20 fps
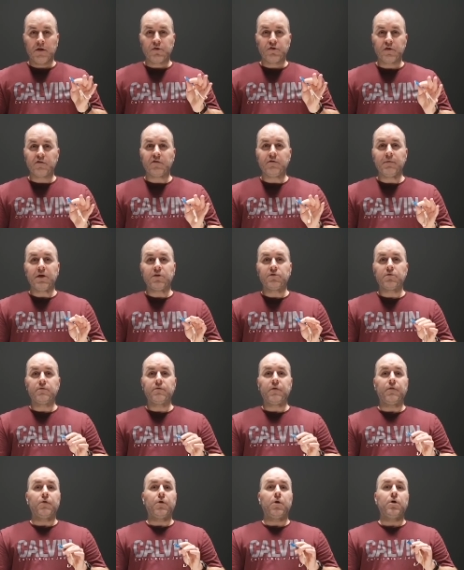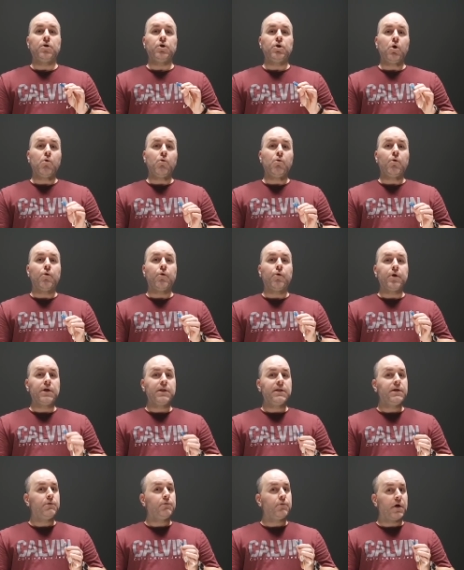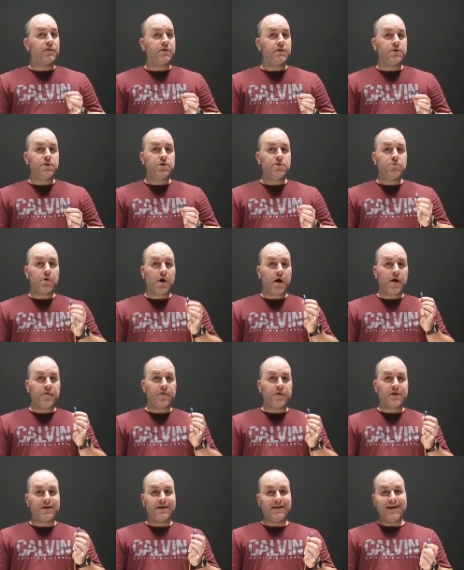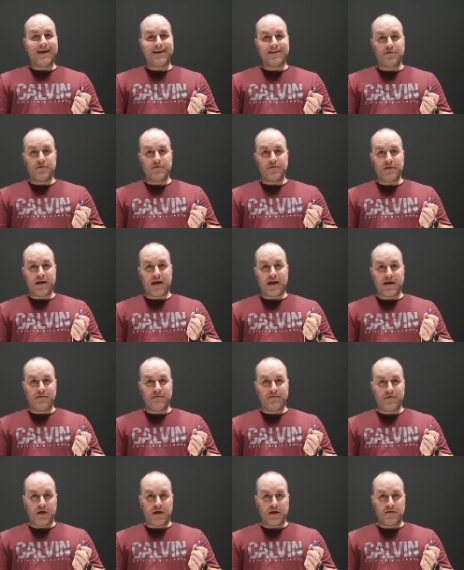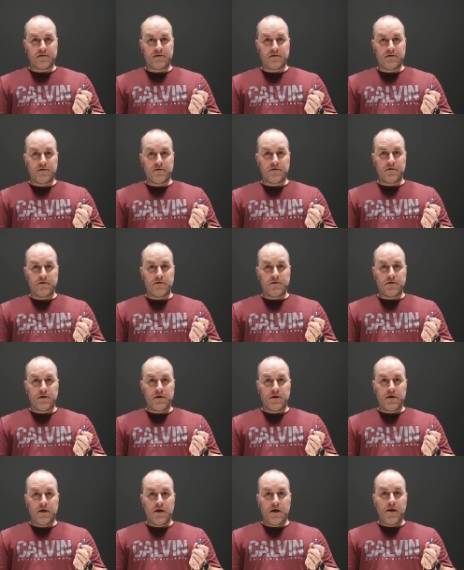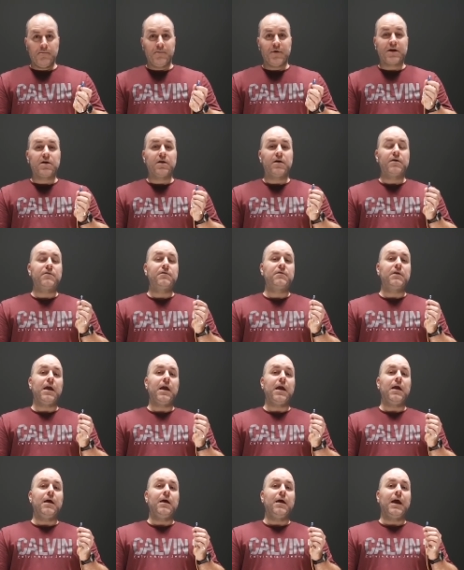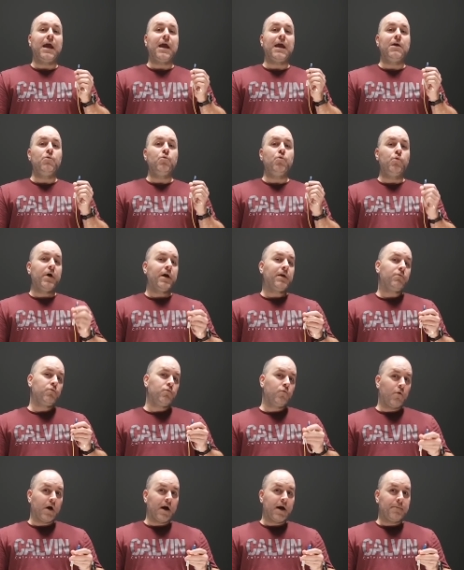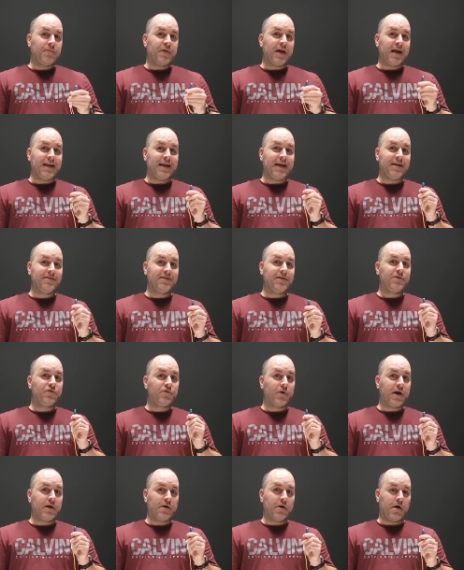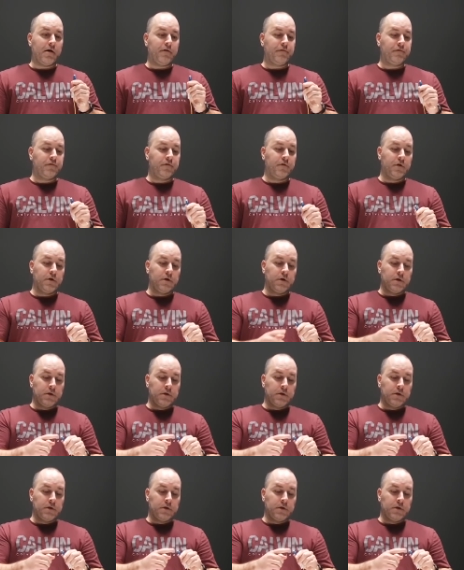just to make sure that there are no oily residue on the connectors and face. Because a wet wipe that isn't dried off